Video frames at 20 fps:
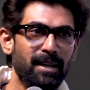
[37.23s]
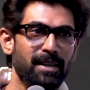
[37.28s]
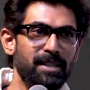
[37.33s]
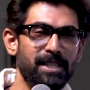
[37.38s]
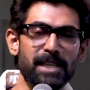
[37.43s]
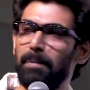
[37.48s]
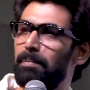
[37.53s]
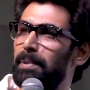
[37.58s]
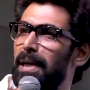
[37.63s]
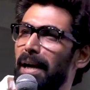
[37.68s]

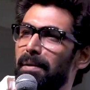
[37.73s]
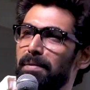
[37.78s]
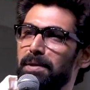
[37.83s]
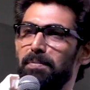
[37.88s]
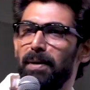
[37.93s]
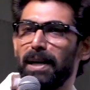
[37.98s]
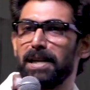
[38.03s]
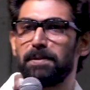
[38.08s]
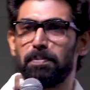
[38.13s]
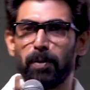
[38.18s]
Sometimes
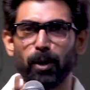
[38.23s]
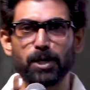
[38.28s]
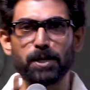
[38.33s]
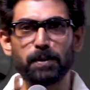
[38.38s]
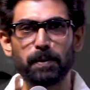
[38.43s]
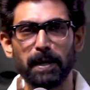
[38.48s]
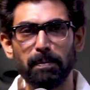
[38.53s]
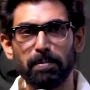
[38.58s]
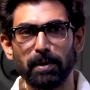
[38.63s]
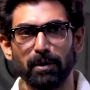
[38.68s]
by sports
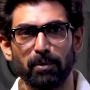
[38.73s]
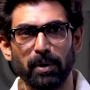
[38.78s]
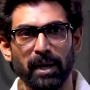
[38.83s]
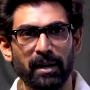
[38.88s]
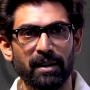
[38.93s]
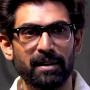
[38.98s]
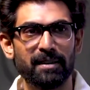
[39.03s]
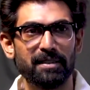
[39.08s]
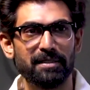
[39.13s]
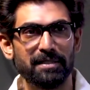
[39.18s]
people
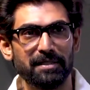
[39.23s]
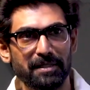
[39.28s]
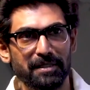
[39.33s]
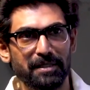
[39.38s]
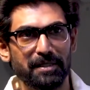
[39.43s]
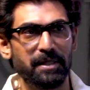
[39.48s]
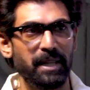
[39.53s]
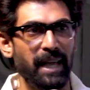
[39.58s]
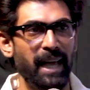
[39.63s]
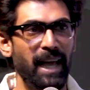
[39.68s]
when
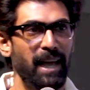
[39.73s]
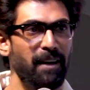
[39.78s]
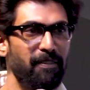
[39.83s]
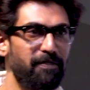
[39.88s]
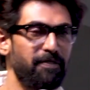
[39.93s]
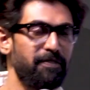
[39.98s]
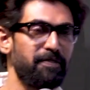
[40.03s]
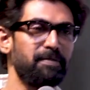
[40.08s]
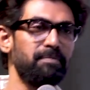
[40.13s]
they have